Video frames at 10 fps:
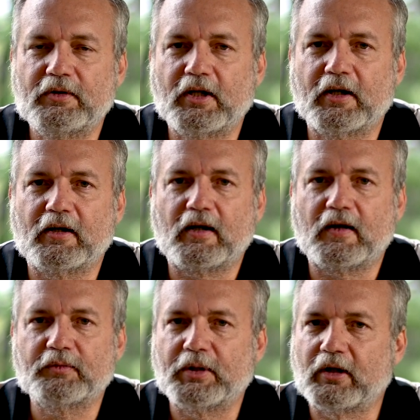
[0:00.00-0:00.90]
You know,
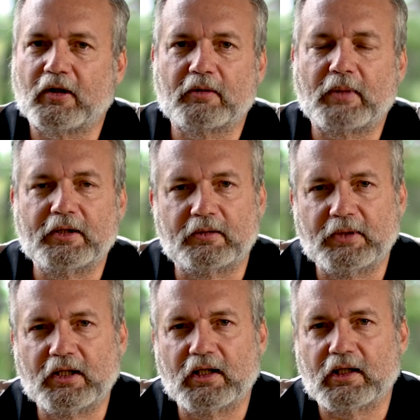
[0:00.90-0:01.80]
I spend a lot of money on
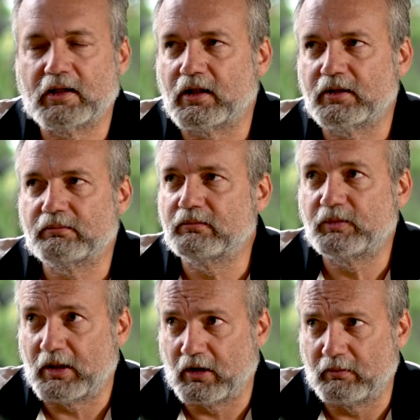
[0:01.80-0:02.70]
my gear, I
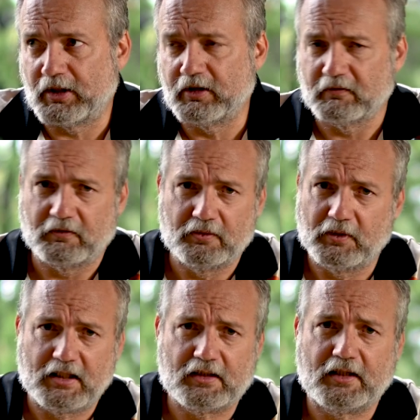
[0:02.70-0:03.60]
spend a lot of money on fuel
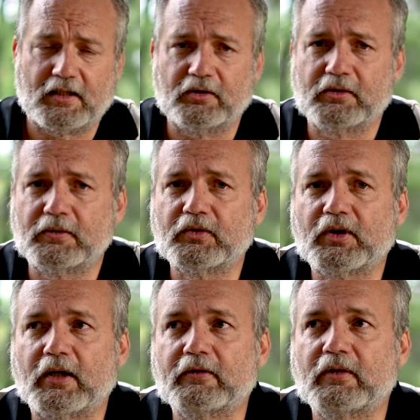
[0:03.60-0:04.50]
getting out and doing
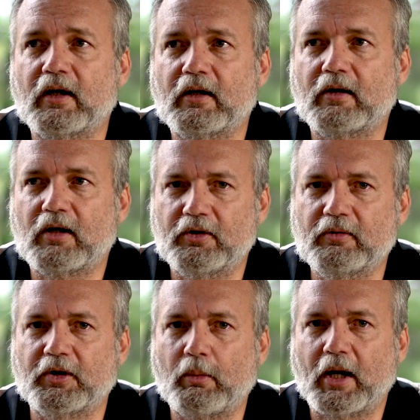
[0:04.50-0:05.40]
stuff. I
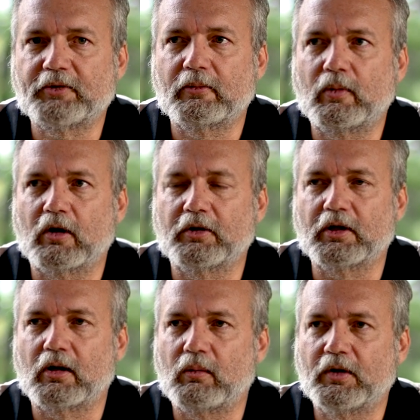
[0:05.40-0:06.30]
do want the maximum quality.
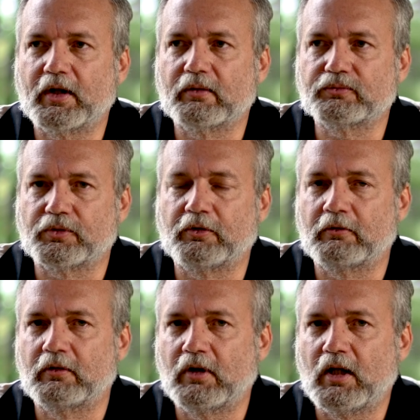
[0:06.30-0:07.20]
I want that
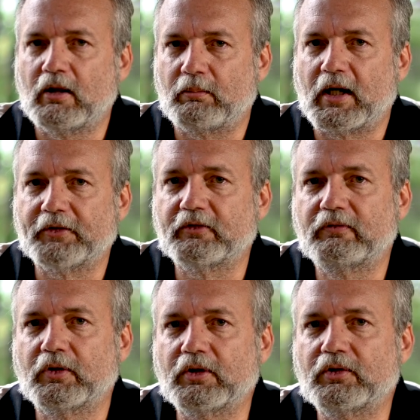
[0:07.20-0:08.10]
raw master
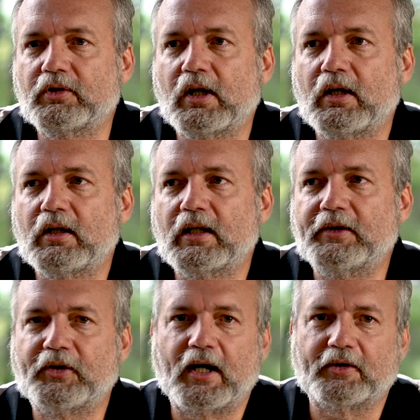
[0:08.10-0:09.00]
footage
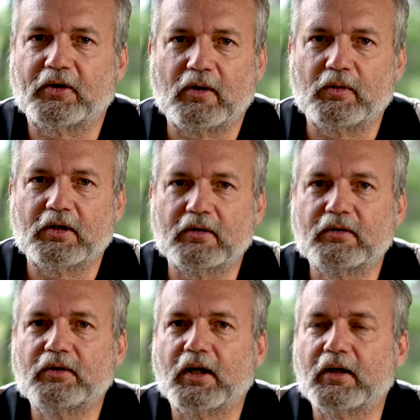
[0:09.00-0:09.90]
intact. I don't want it,
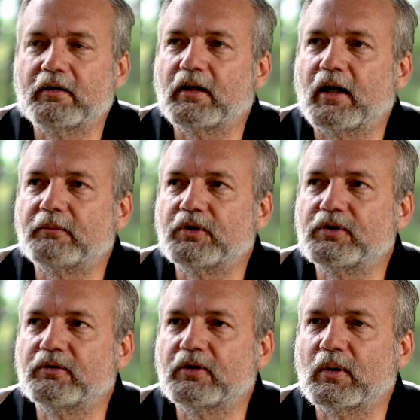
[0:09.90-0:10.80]
you know,
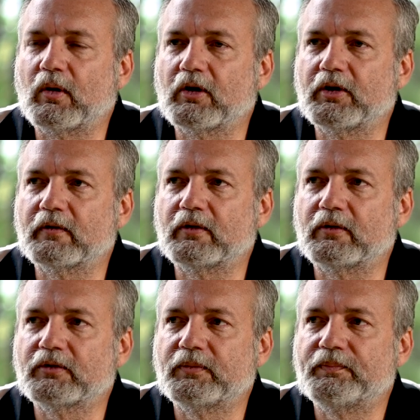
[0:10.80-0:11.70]
reduced in quality, of
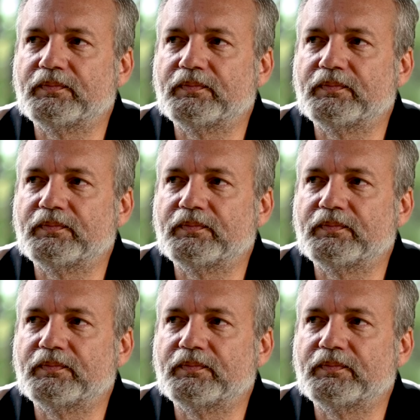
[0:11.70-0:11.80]
course.